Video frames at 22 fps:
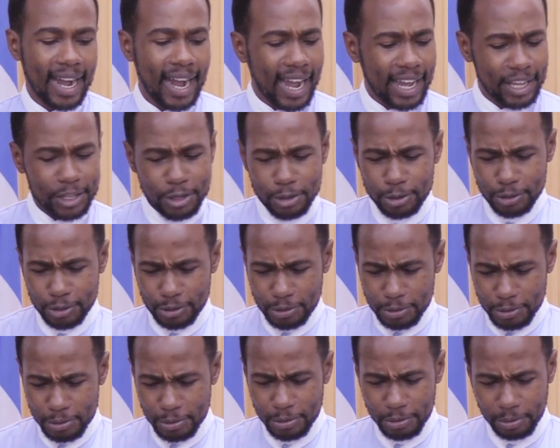I
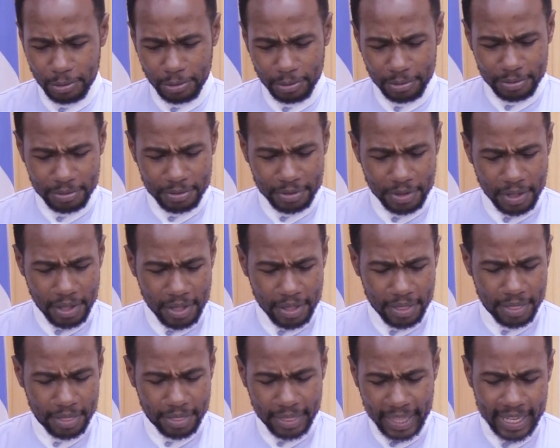used to
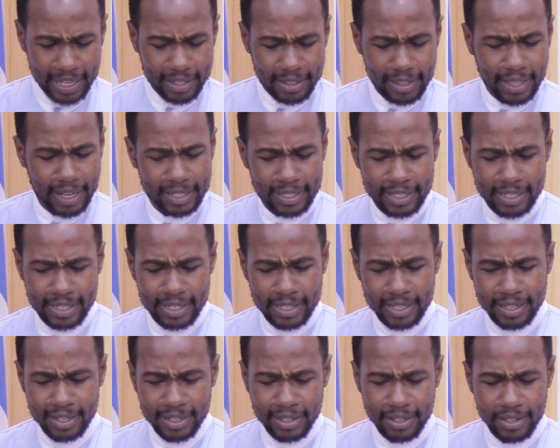think
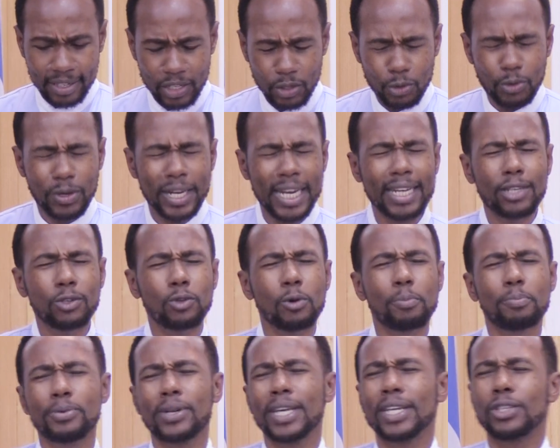that you need
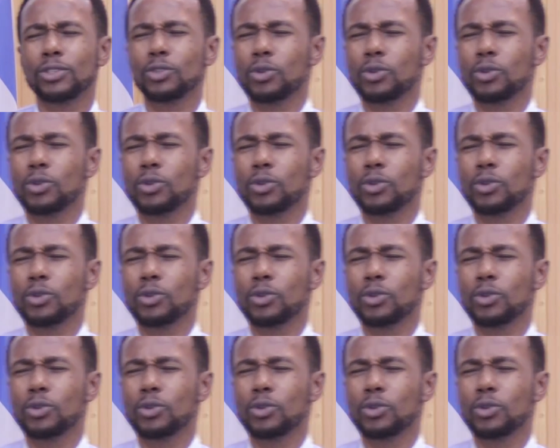to pray